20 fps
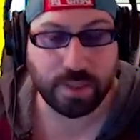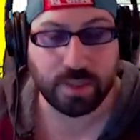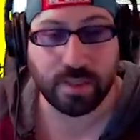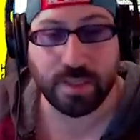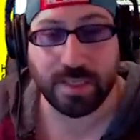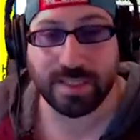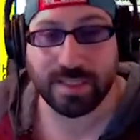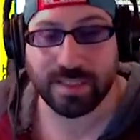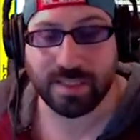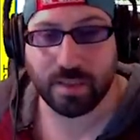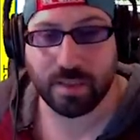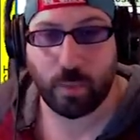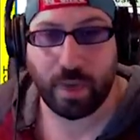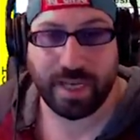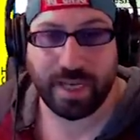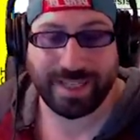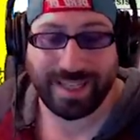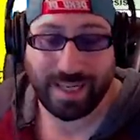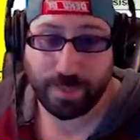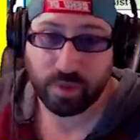So this is a way
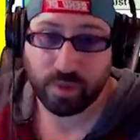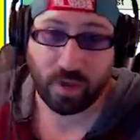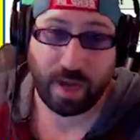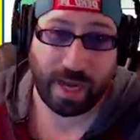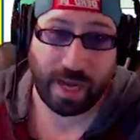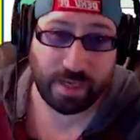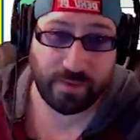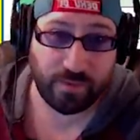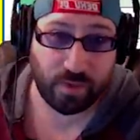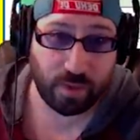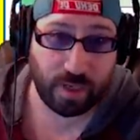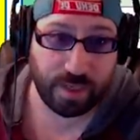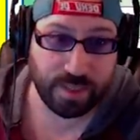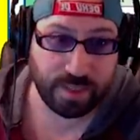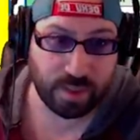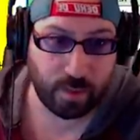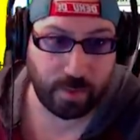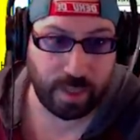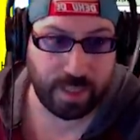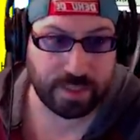to keep track of your
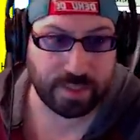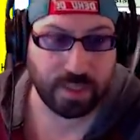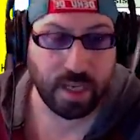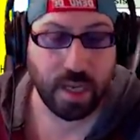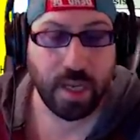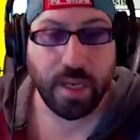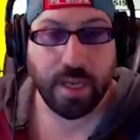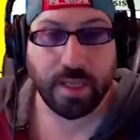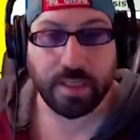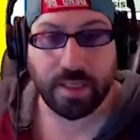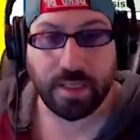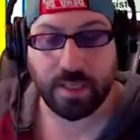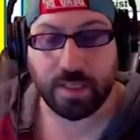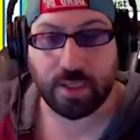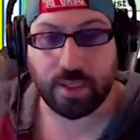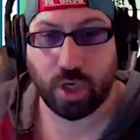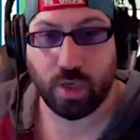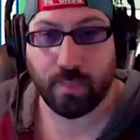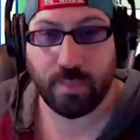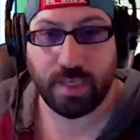ISO 8s to
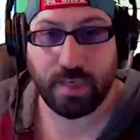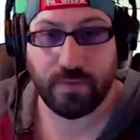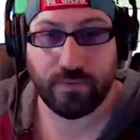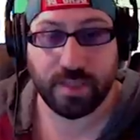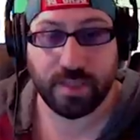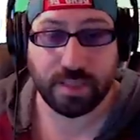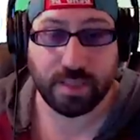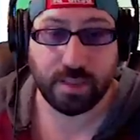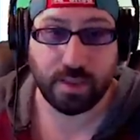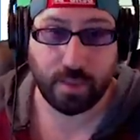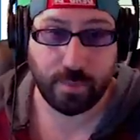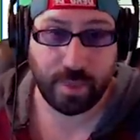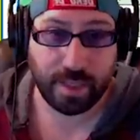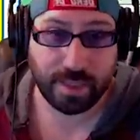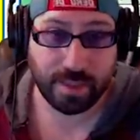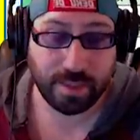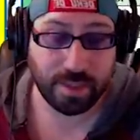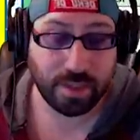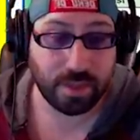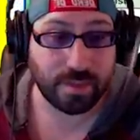determine if it's in your
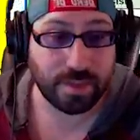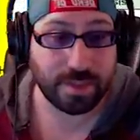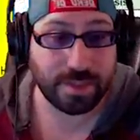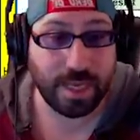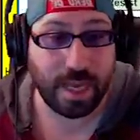best interest.